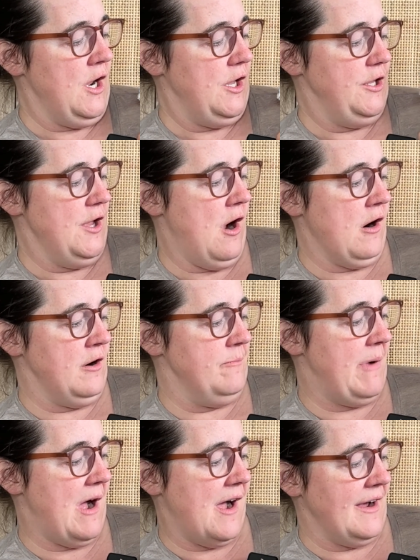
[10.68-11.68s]
Yarn
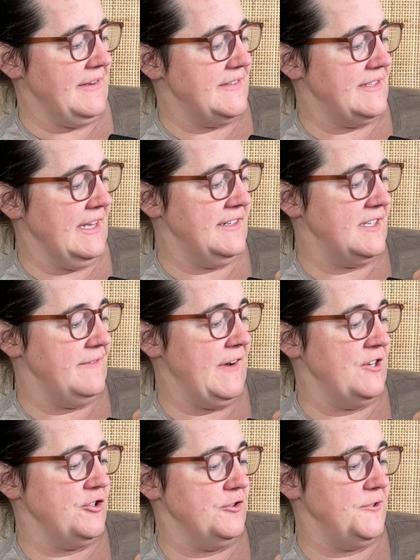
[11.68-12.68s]
Box, and it's an
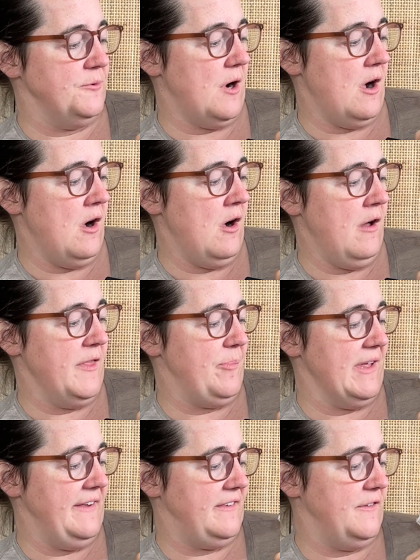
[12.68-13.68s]
adventure to all the
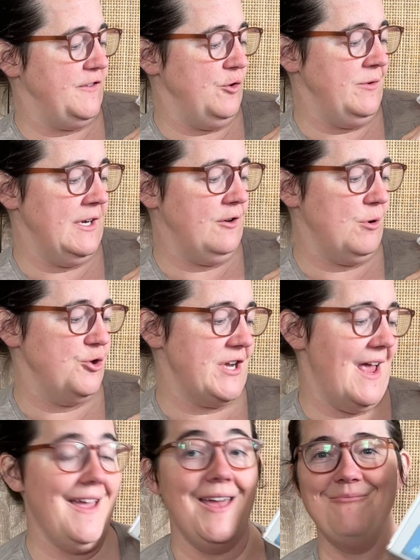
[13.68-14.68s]
places you knit,
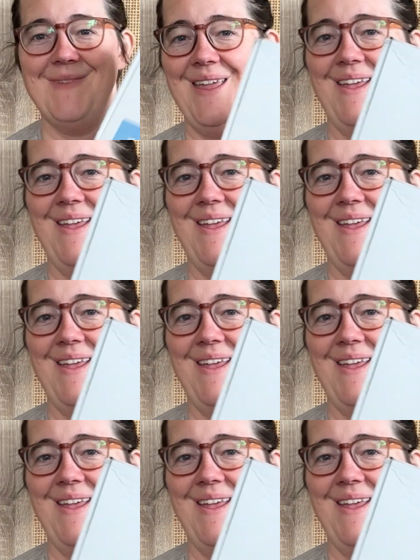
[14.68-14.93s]
crochet, and make